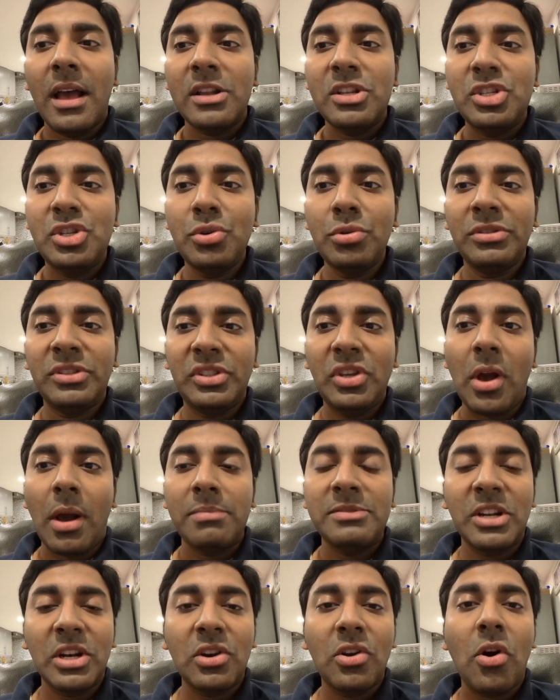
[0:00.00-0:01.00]
choose the
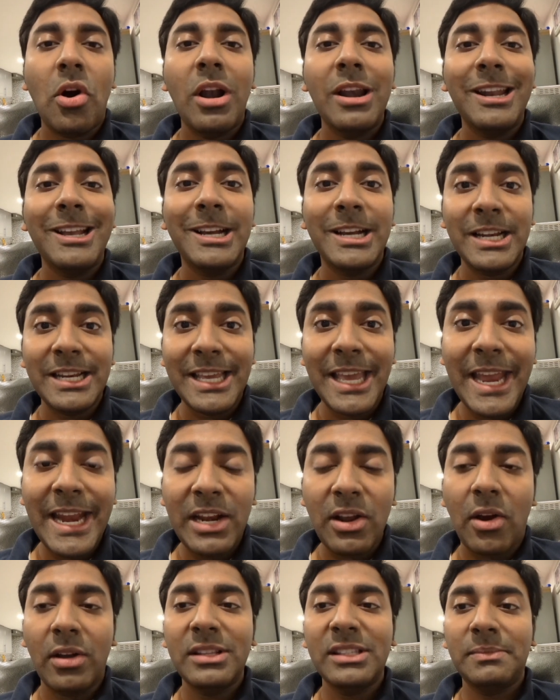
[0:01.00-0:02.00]
option called
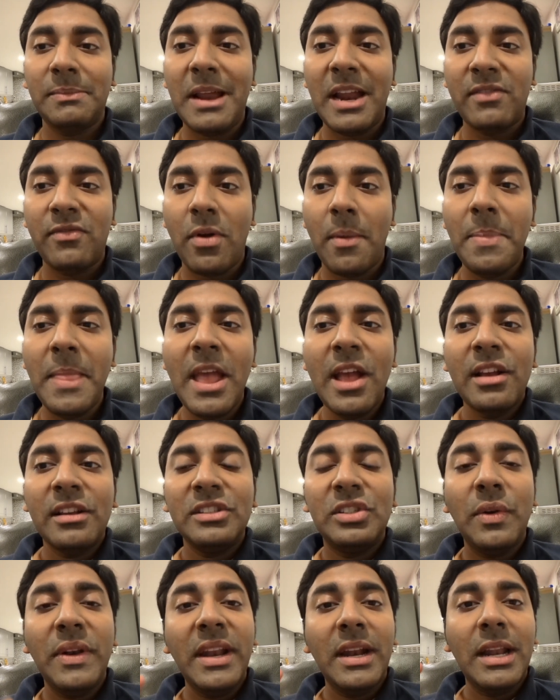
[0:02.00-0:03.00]
create on this platform.
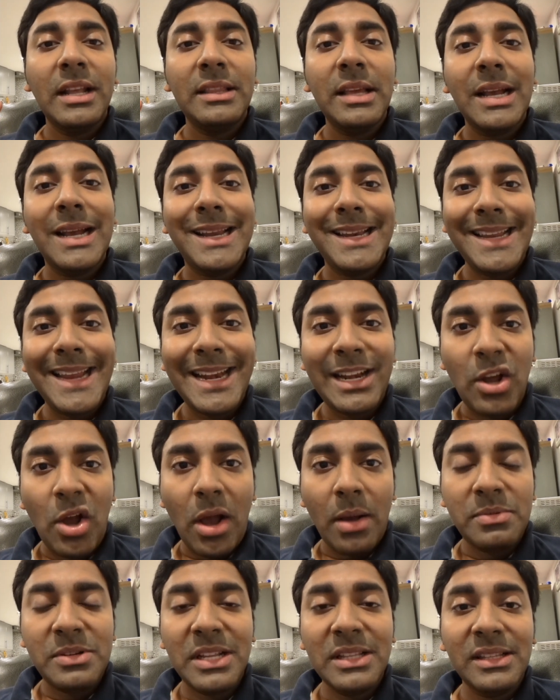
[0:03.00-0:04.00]
So when you click the create
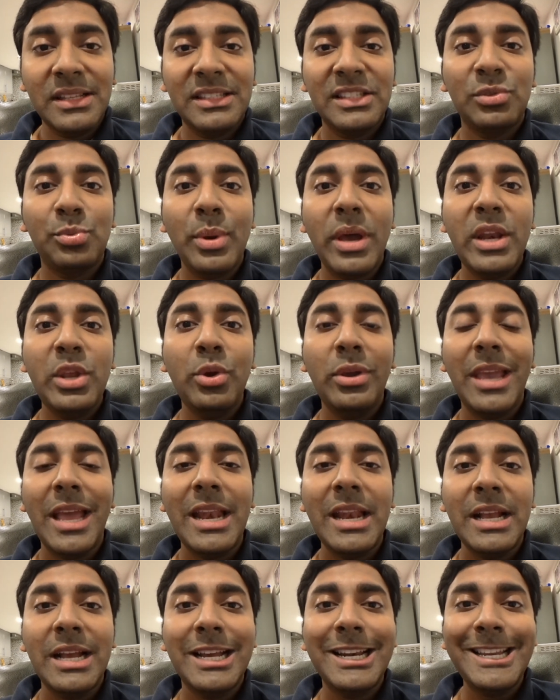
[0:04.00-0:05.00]
option, this is where you
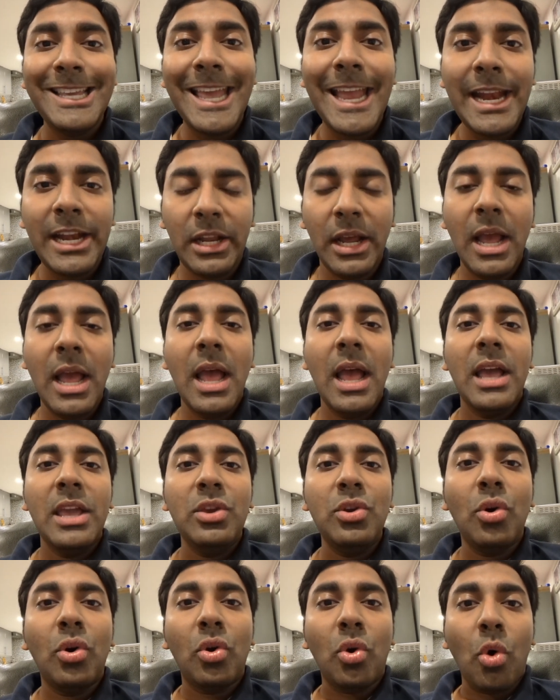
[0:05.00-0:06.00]
can create
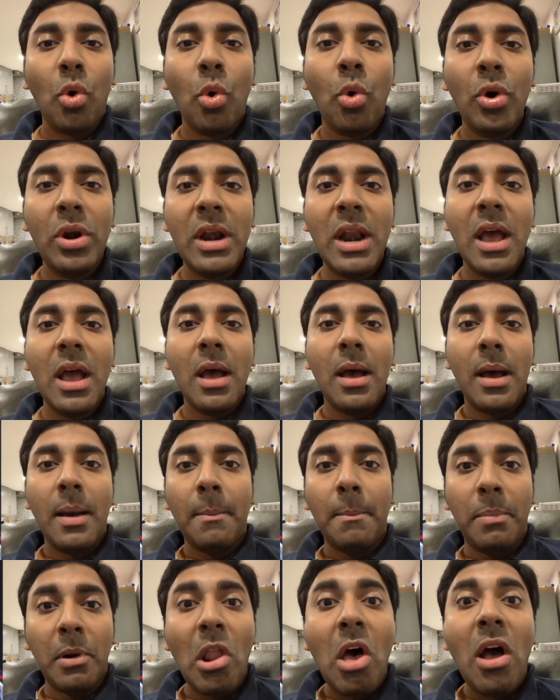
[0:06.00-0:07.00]
your own
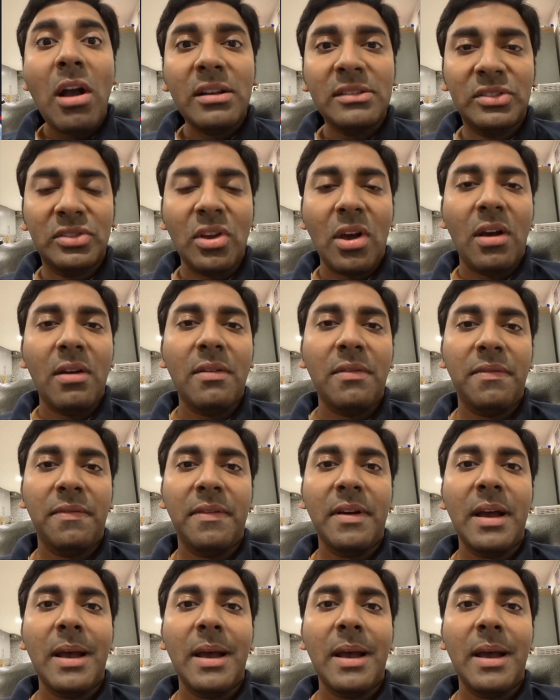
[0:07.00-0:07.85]
blocks of